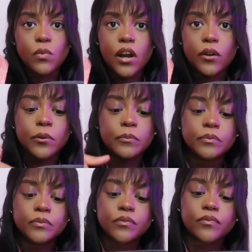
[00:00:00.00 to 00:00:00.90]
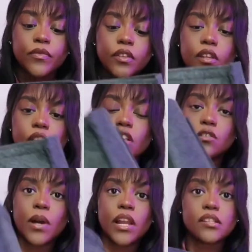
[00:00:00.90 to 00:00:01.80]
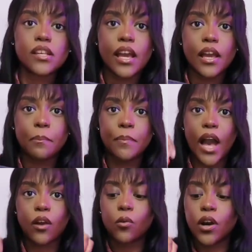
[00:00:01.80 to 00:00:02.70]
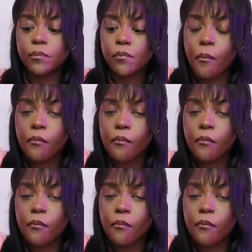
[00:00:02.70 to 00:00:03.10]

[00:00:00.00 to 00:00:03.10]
well as a back one.